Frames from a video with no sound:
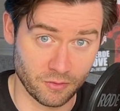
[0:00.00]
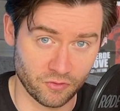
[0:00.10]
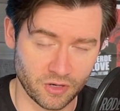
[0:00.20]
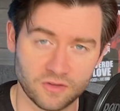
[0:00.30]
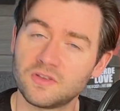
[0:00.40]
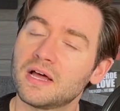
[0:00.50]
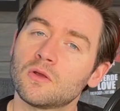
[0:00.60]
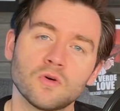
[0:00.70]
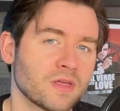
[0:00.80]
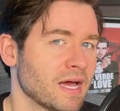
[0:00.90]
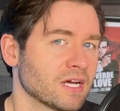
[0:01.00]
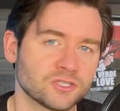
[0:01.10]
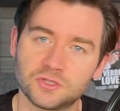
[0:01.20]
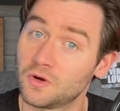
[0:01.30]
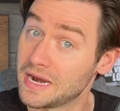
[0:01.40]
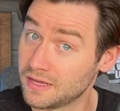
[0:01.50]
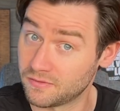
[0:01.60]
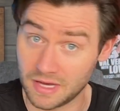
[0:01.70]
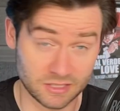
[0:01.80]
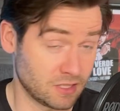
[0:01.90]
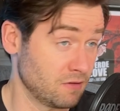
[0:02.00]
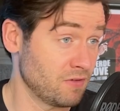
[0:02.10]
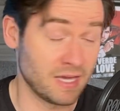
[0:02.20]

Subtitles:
were trying to tell or the action or any of that stuff.